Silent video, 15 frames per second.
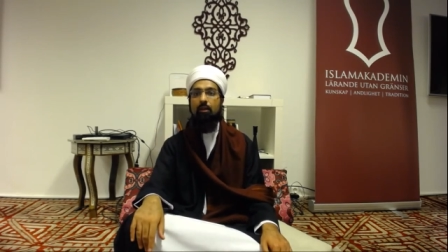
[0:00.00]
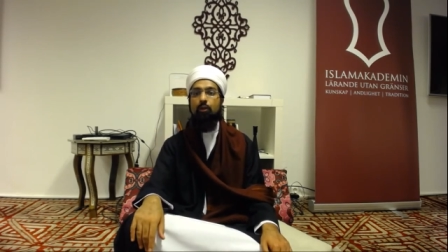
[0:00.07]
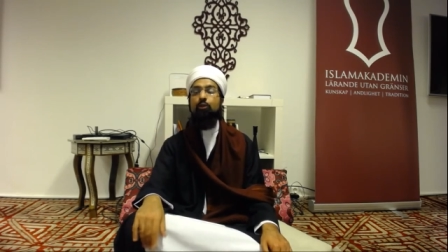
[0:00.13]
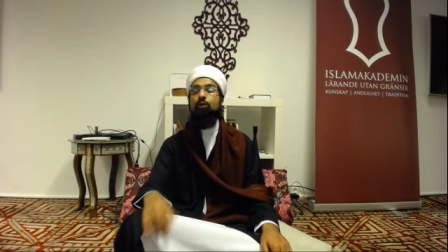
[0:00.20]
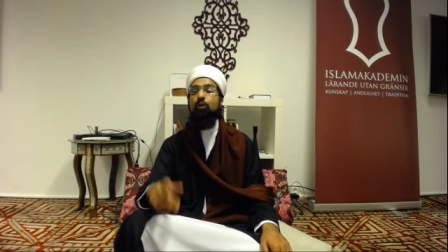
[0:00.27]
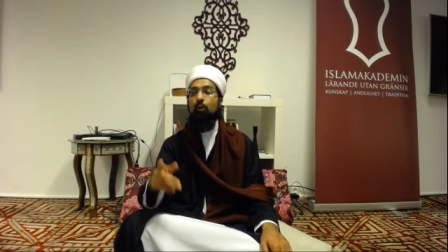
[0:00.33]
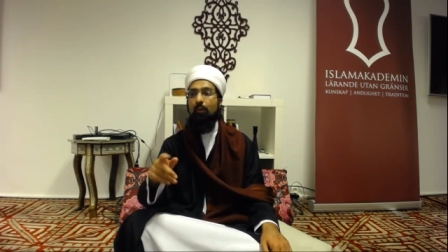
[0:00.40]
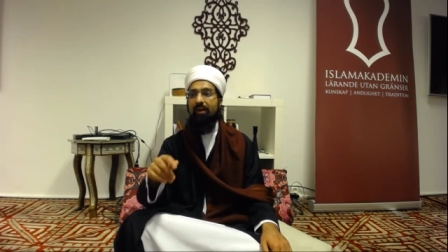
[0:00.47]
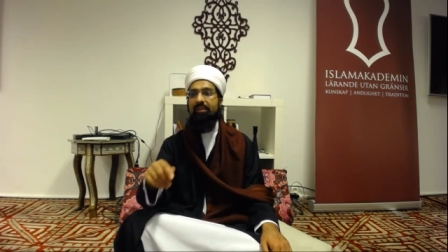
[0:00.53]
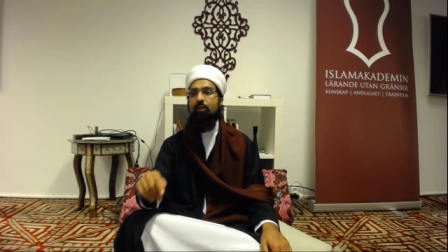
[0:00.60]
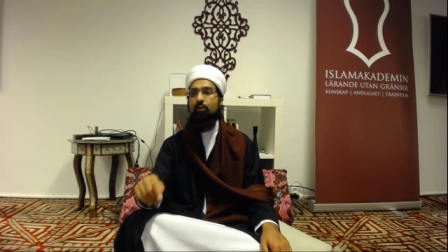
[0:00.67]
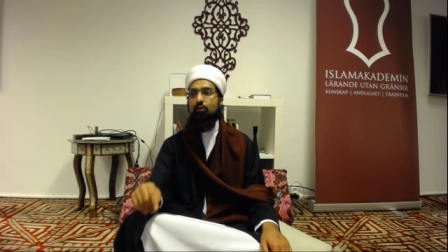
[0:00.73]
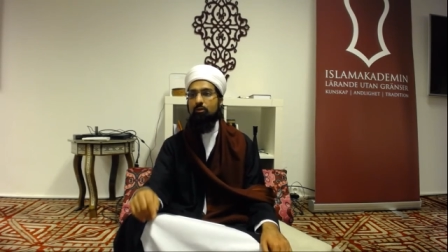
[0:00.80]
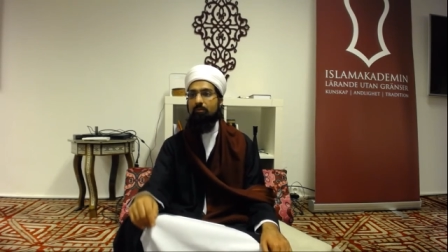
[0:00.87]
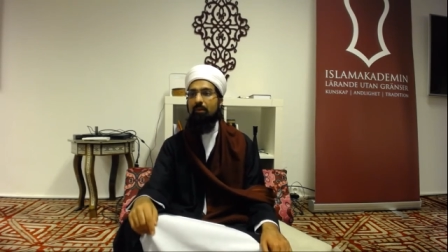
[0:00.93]
Do you know where they
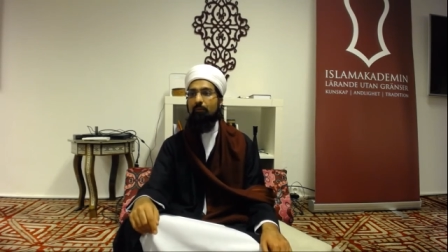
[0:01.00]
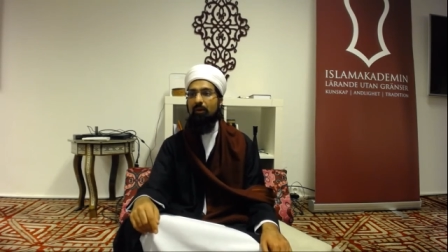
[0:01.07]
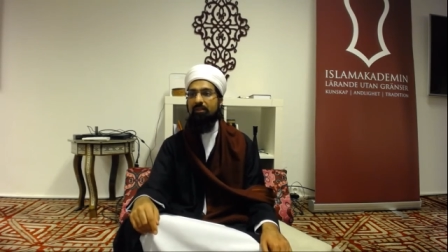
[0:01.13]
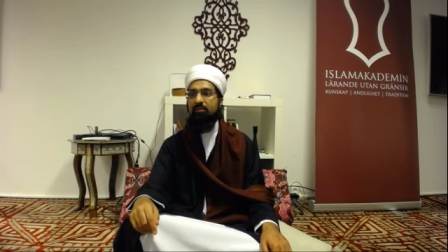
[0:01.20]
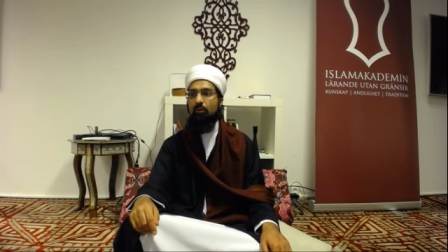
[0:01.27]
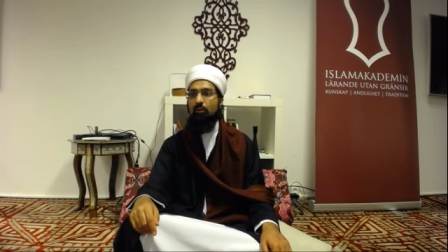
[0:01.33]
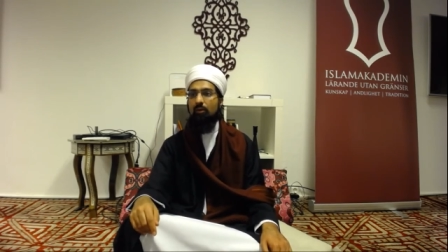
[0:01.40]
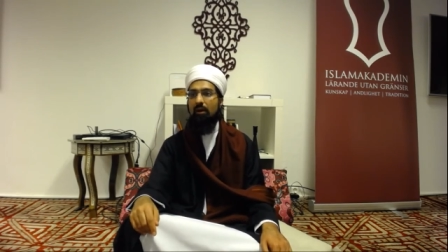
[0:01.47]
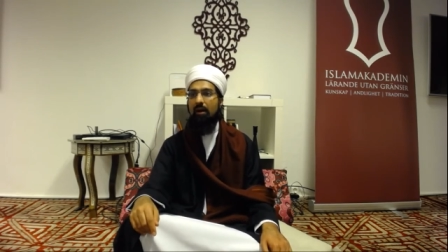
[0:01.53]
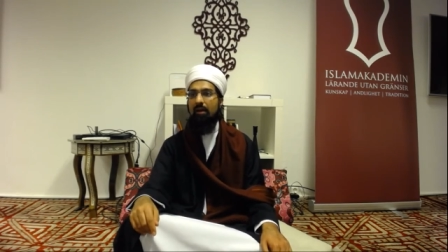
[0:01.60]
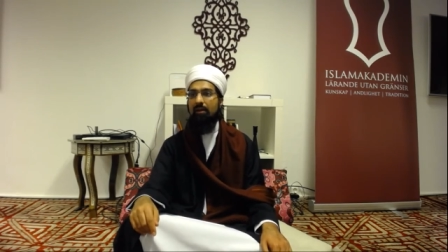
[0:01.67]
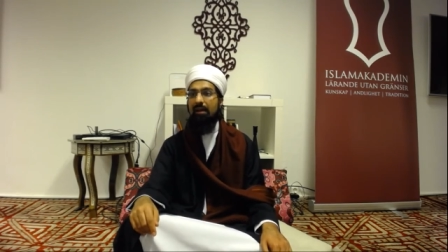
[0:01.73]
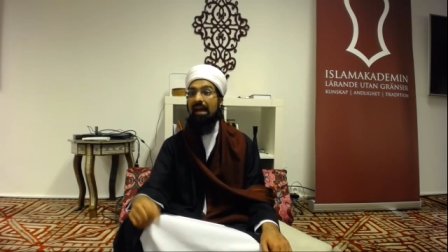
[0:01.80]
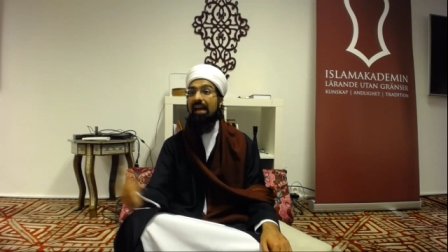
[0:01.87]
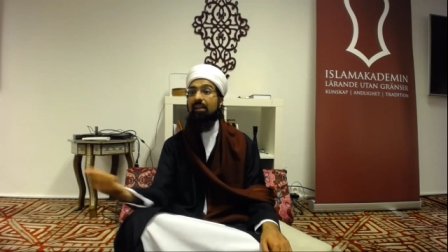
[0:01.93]
used to memorize the Quran?
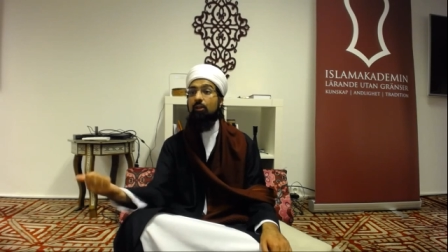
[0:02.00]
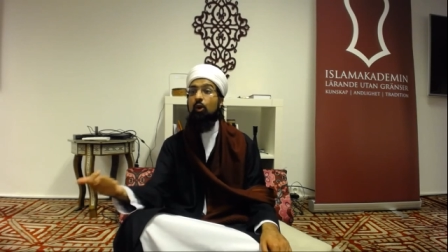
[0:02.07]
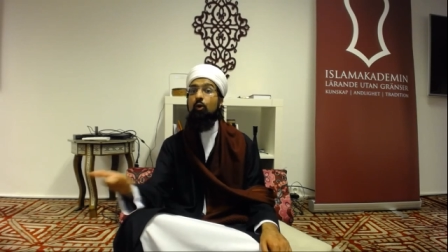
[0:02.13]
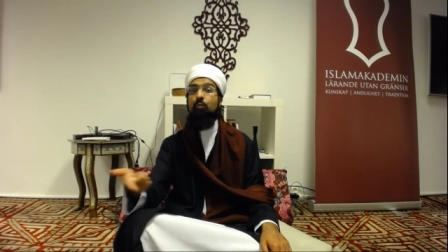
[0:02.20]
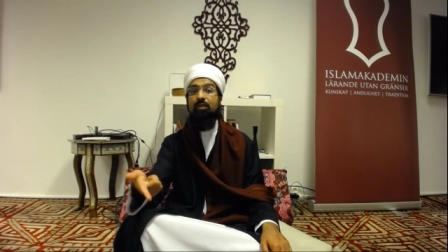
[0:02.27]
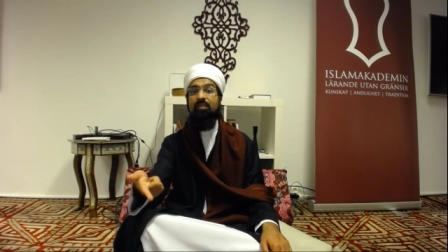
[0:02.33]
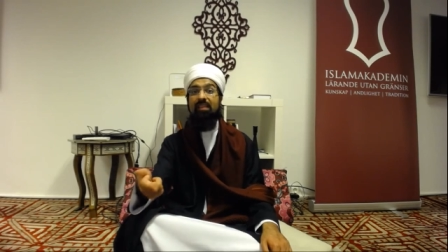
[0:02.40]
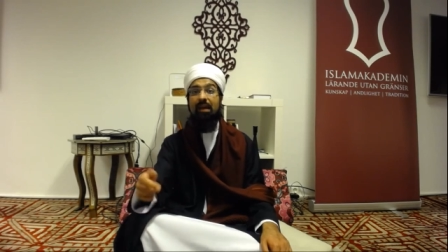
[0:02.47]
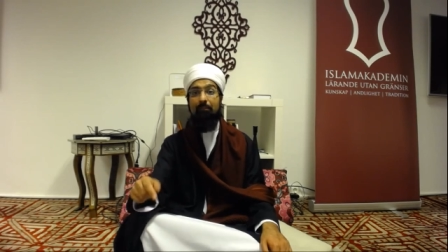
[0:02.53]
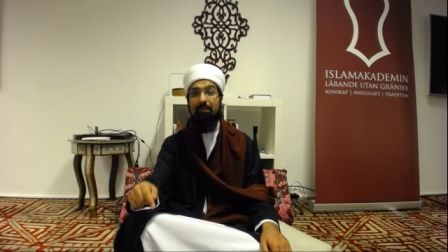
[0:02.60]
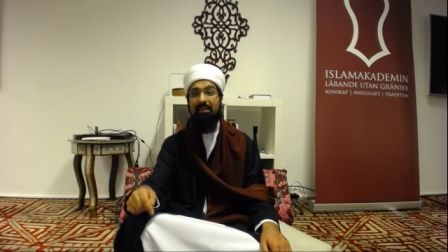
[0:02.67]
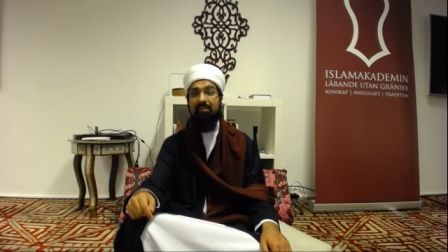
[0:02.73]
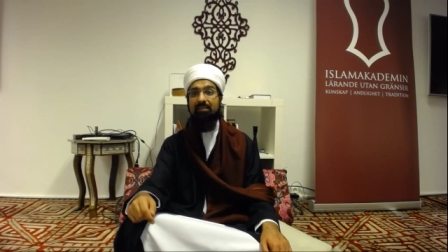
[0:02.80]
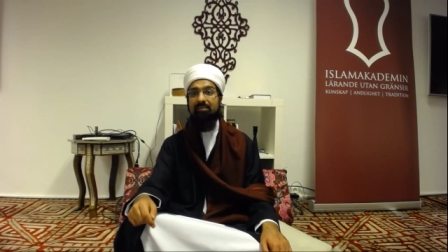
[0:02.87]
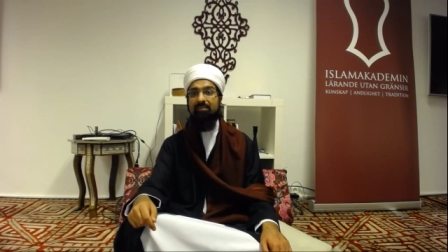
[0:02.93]
At home with their
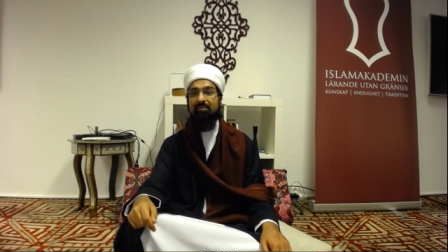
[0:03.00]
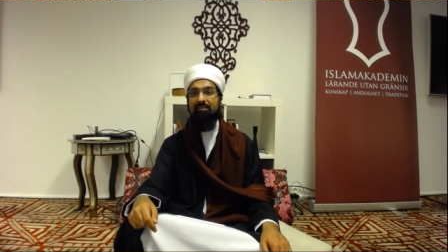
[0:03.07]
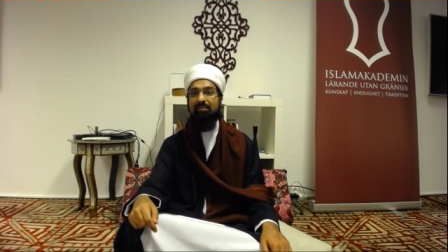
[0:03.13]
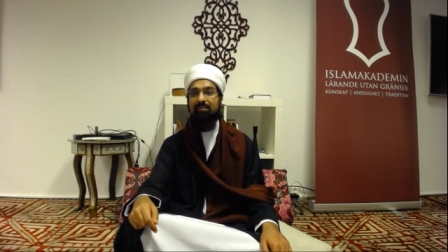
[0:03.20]
mothers.